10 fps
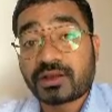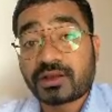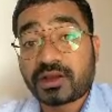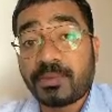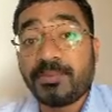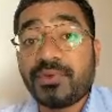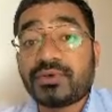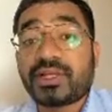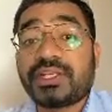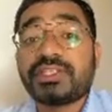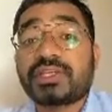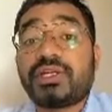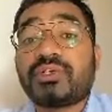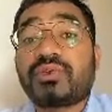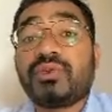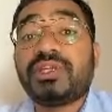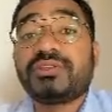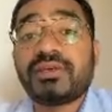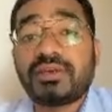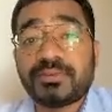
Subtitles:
computer is controlling the